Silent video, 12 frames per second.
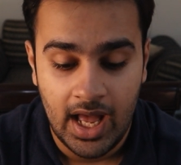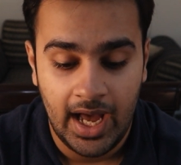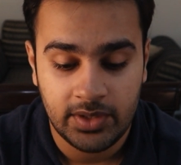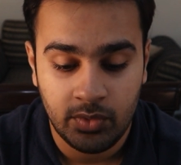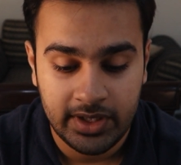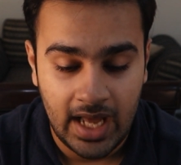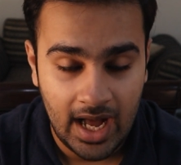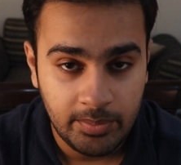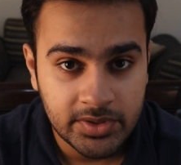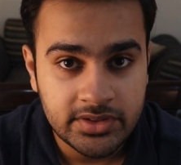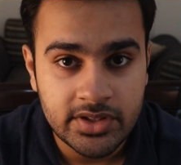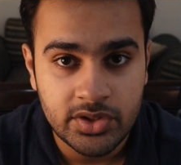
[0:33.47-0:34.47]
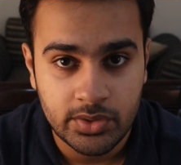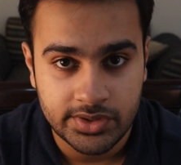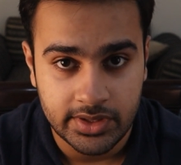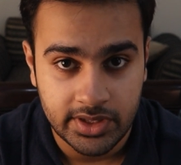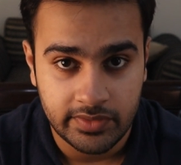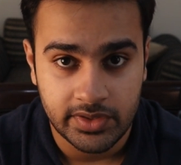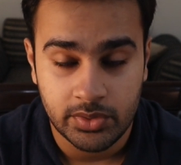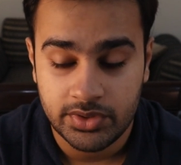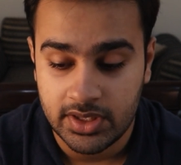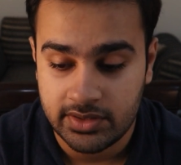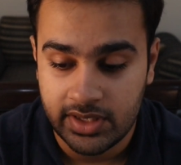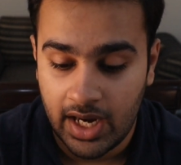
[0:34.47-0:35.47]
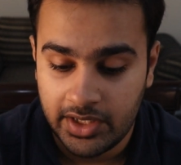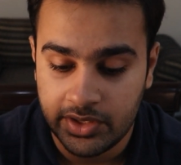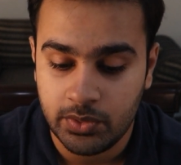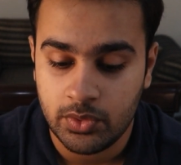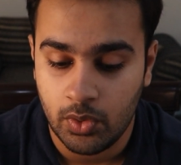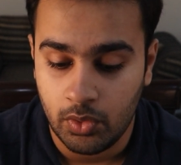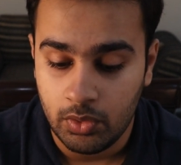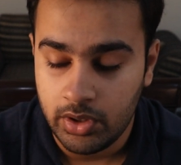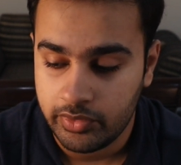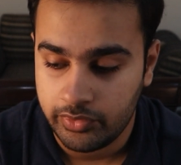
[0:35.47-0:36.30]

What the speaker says: And what happens in those interviews is that you go